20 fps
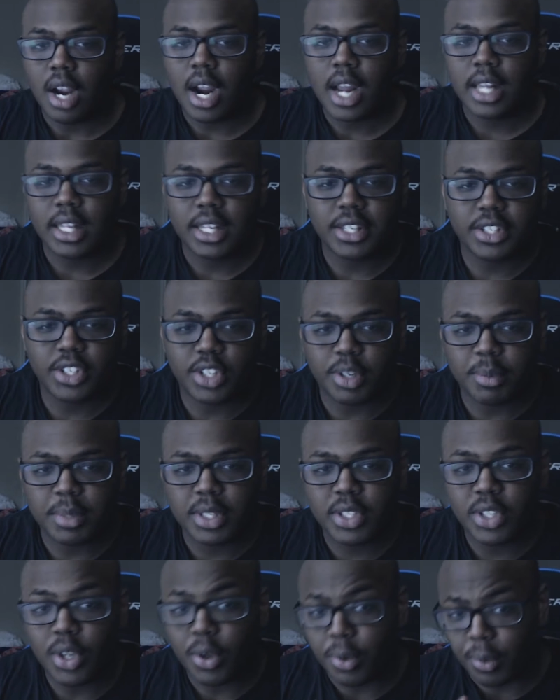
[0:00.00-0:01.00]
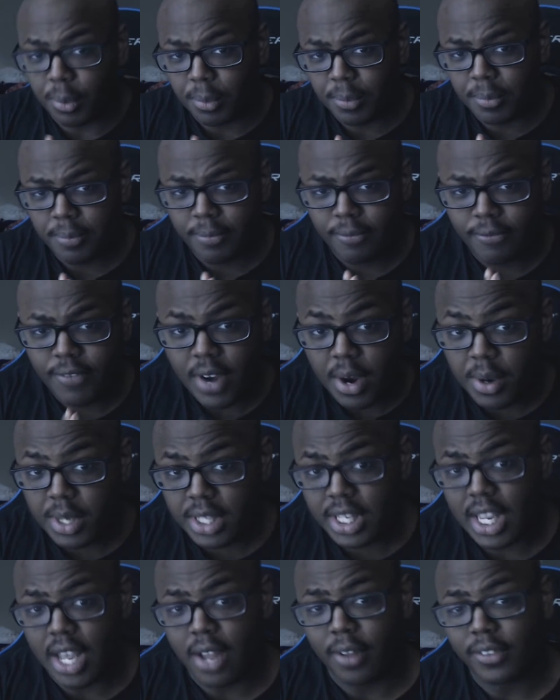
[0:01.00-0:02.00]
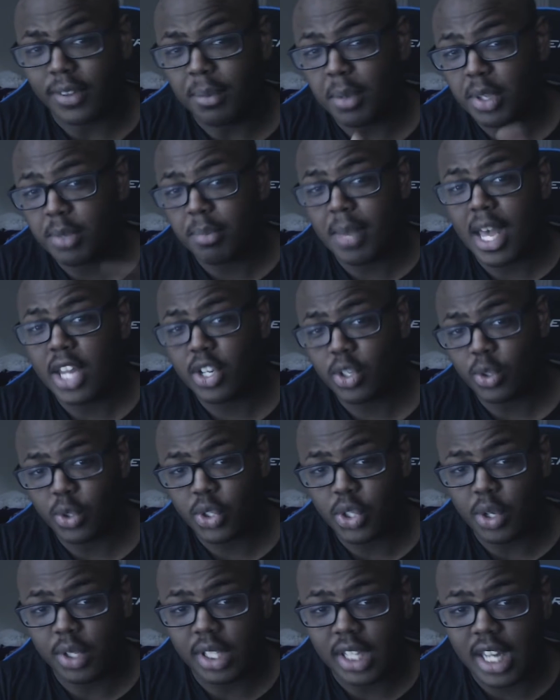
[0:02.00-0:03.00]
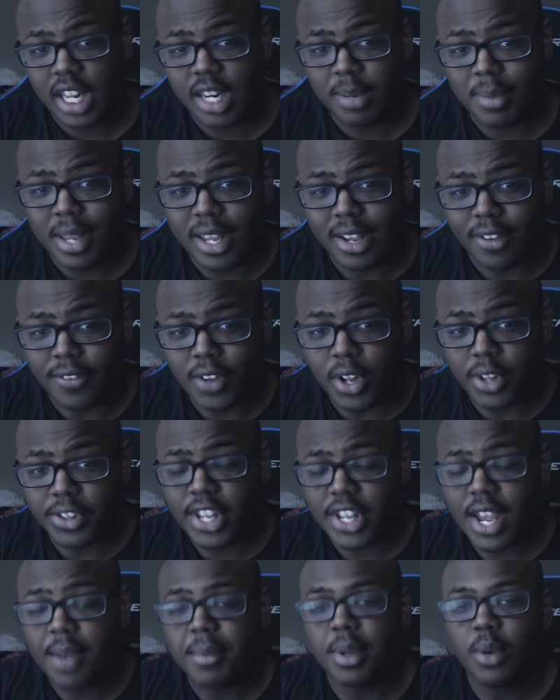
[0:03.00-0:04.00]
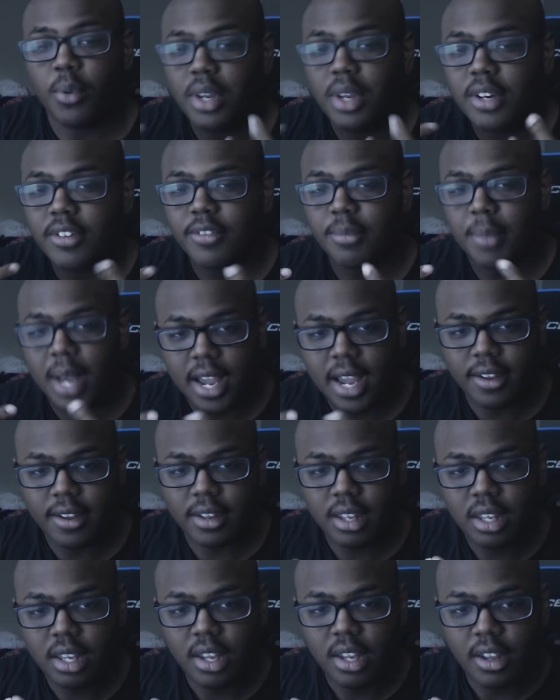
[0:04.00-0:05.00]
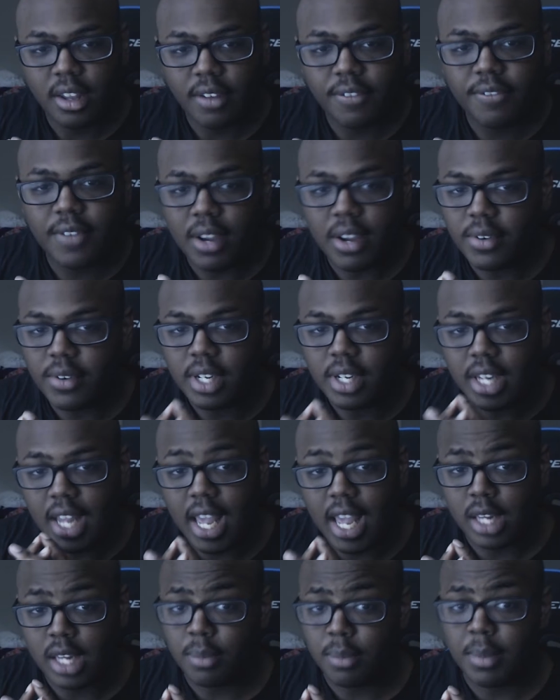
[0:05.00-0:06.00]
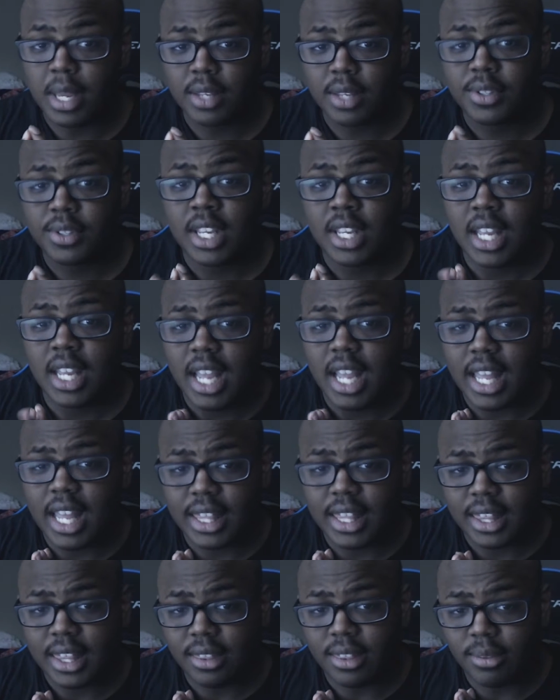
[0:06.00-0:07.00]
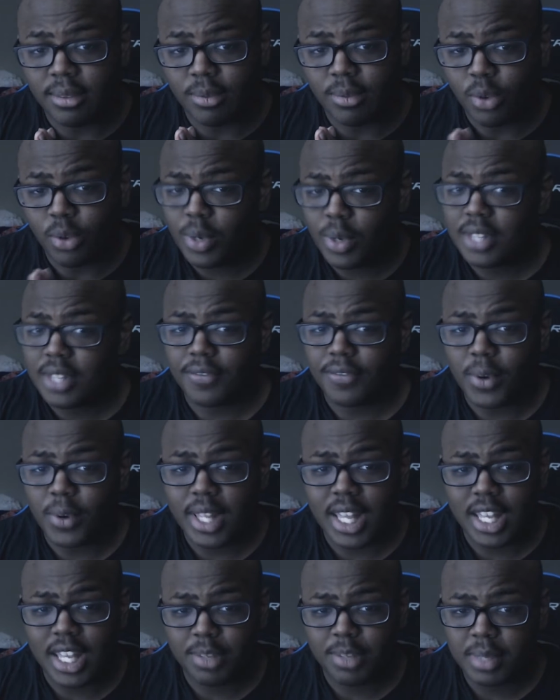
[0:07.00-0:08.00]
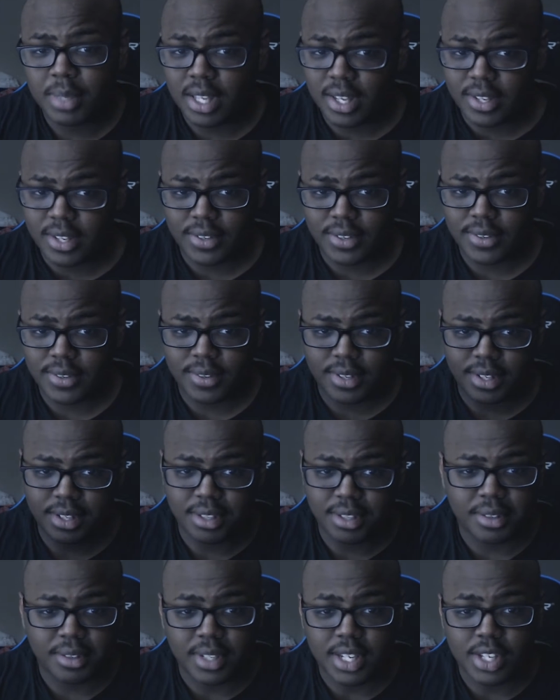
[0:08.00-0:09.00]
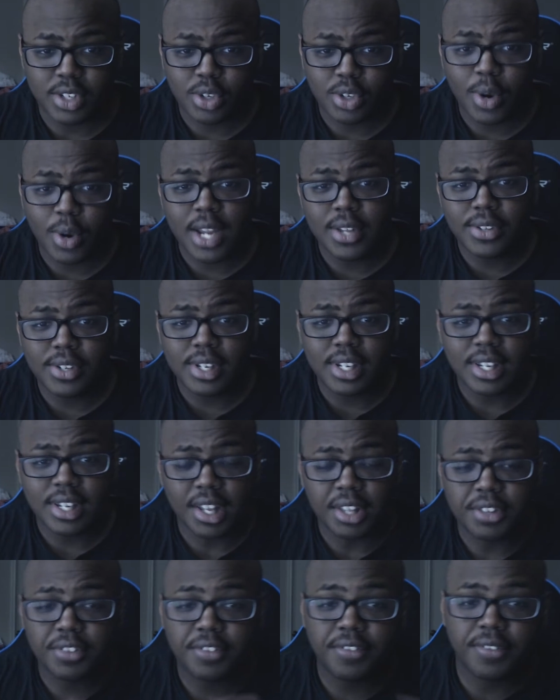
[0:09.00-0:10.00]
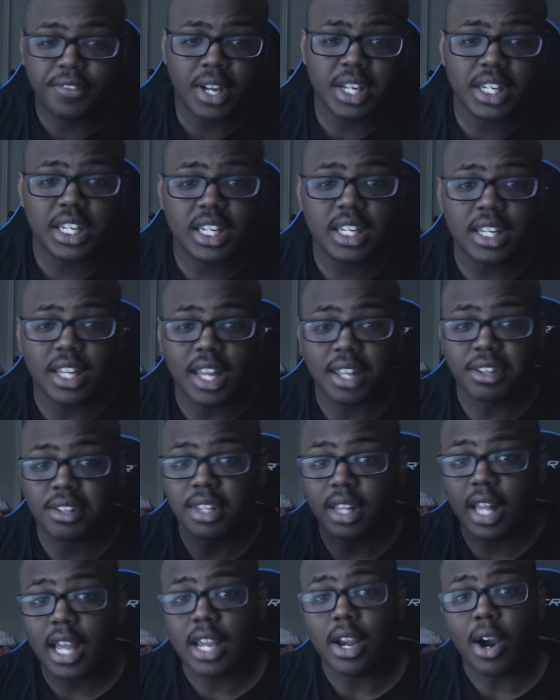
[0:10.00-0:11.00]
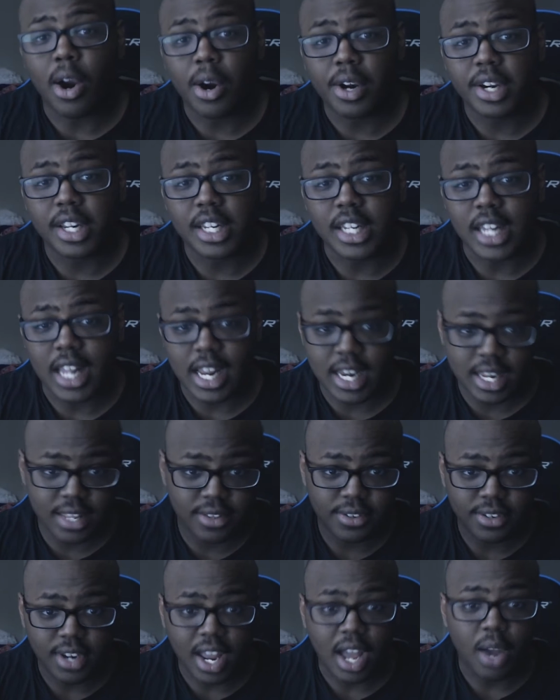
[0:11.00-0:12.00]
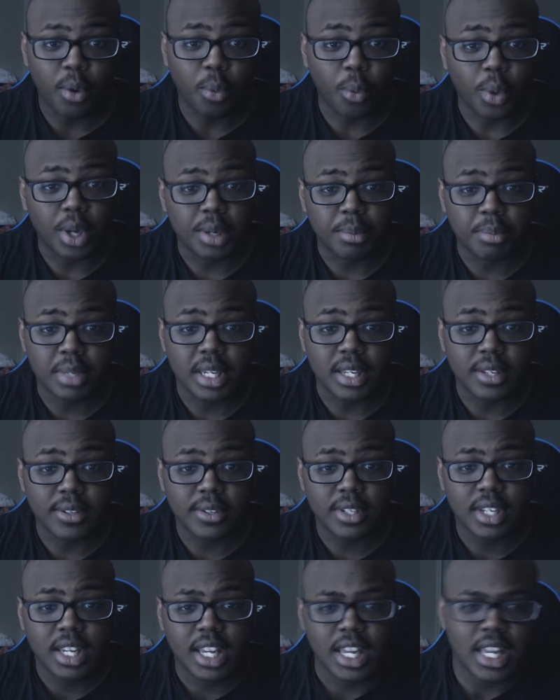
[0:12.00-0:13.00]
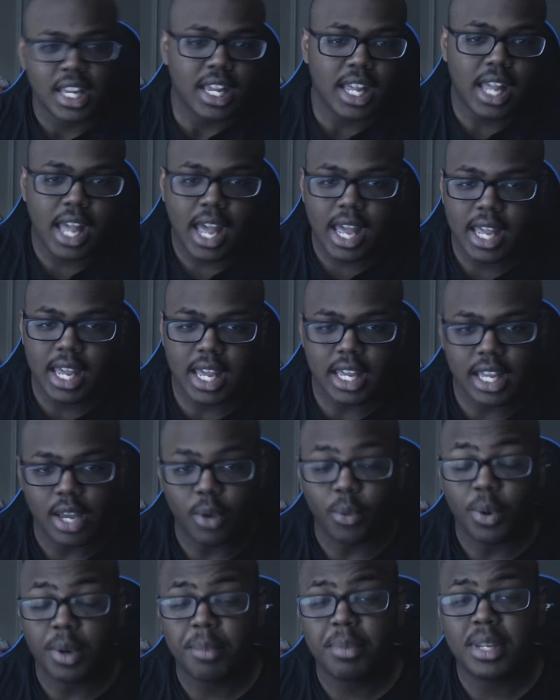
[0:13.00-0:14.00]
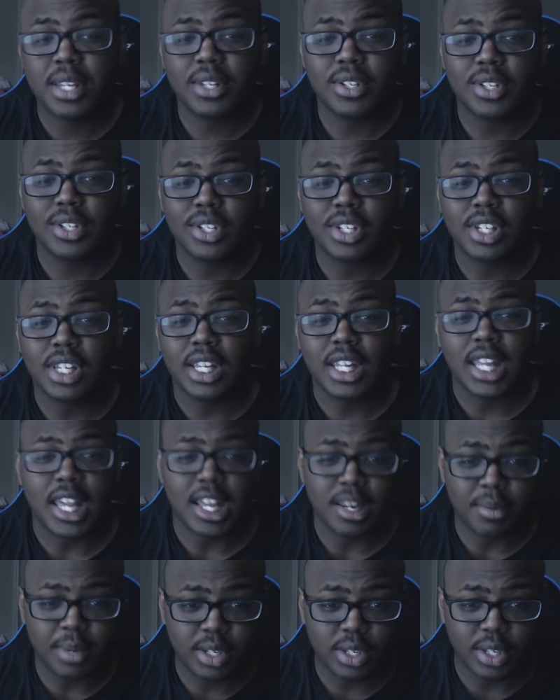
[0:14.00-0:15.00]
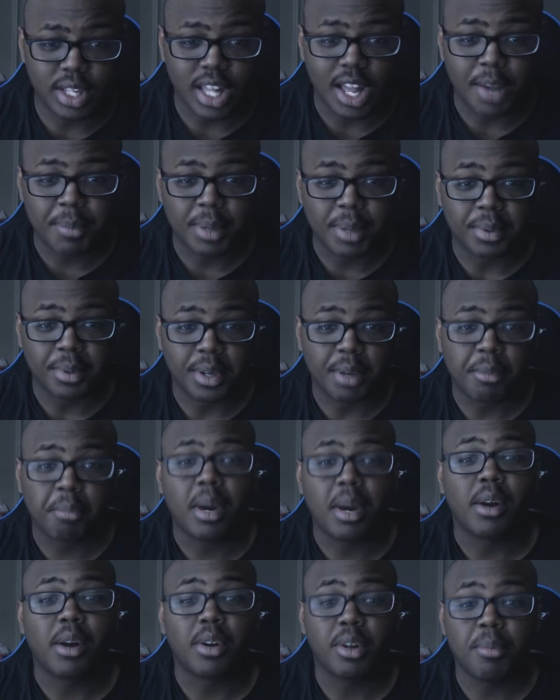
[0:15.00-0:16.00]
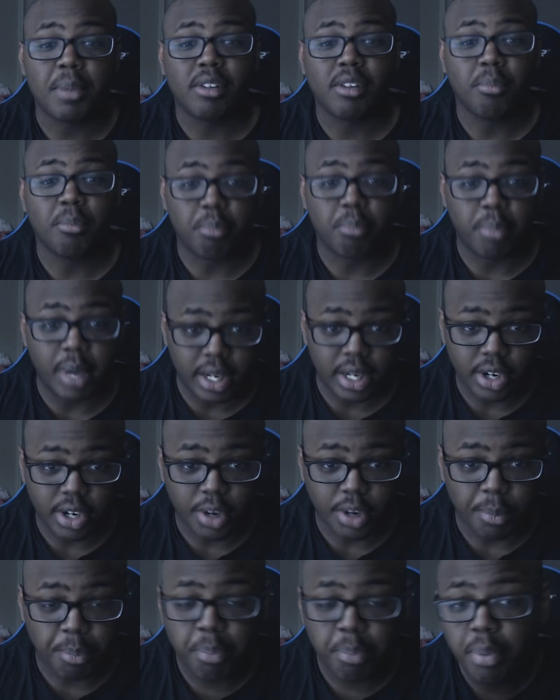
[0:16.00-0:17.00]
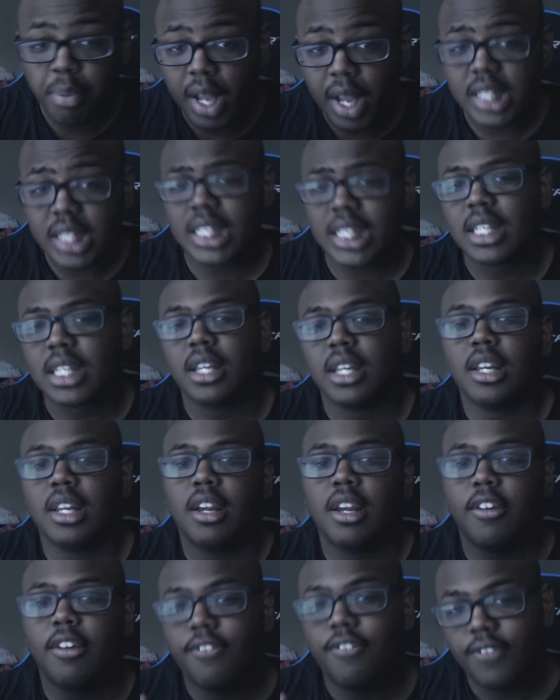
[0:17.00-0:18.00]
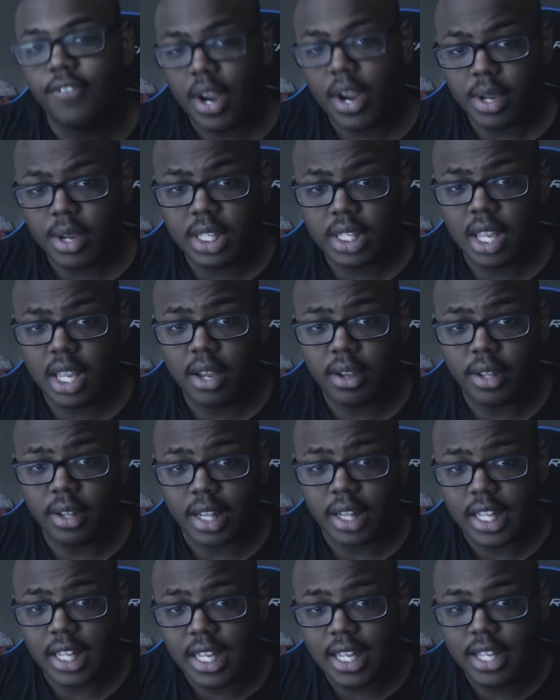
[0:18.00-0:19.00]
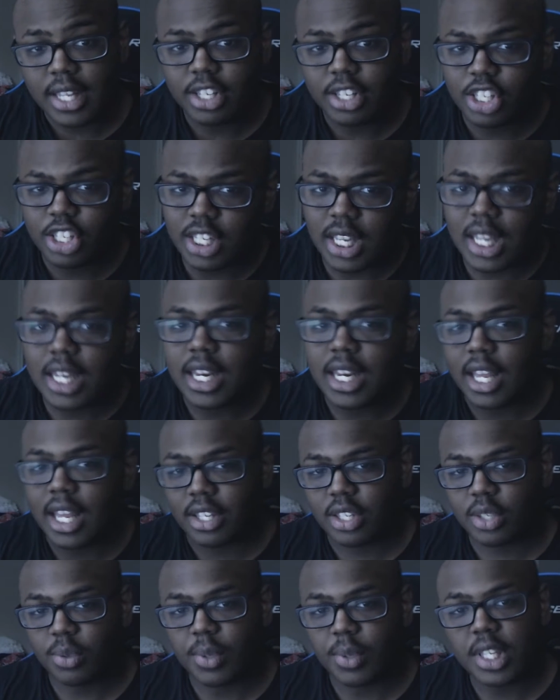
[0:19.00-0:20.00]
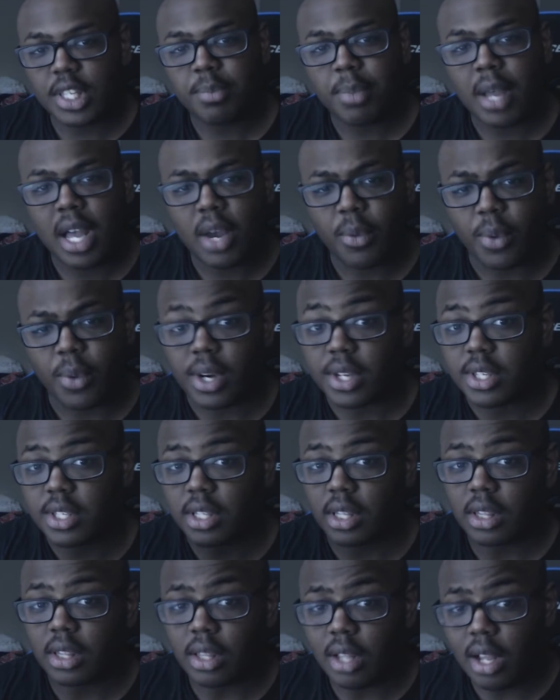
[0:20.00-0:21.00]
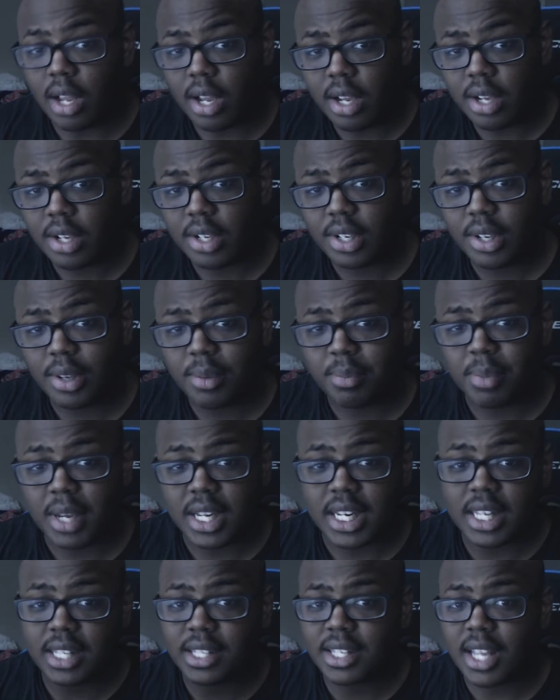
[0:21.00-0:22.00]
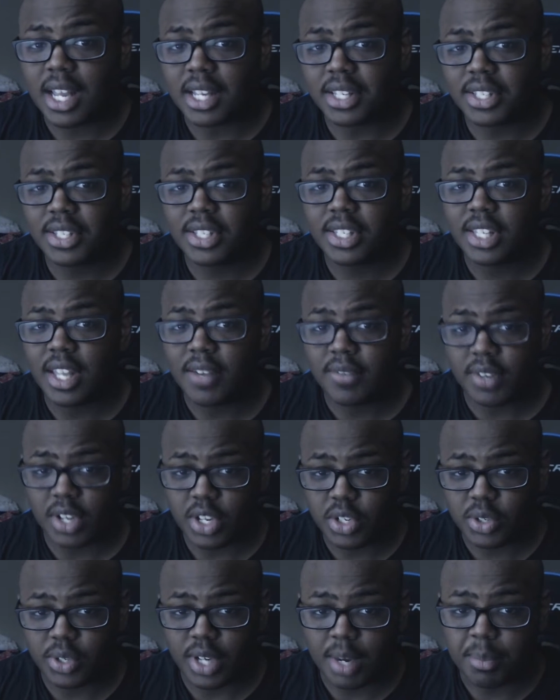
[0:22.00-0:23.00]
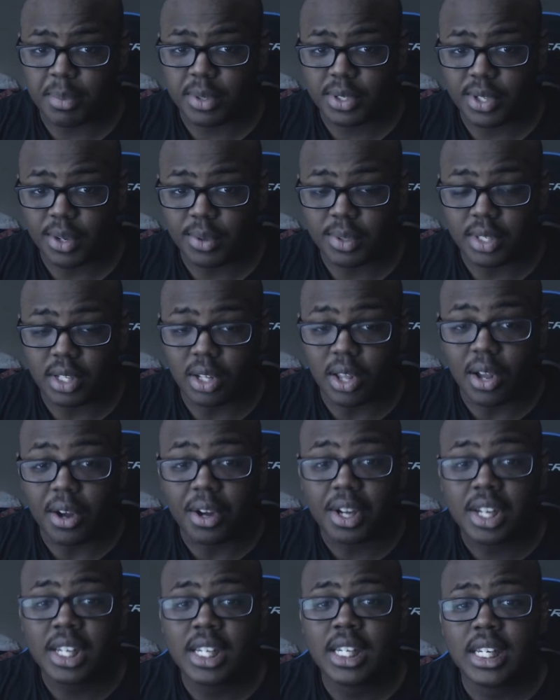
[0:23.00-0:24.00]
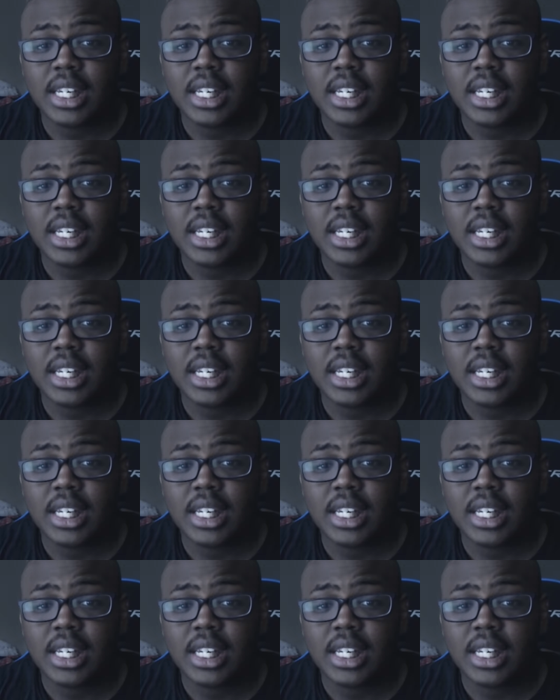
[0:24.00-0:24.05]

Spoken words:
Alright, ladies and gentlemen, so Fairy Tail, the most magical shonen anime of all time, and one of my favorite animes. And the reason for that is because it's crazy, it's funny, it's lighthearted, and it's not One Piece. Yeah, One Piece is a good anime to a lot of people. I'm probably going to make them butthurt. But Fairy Tail is in that sweet spot where it's long, but it's not 700 episodes long.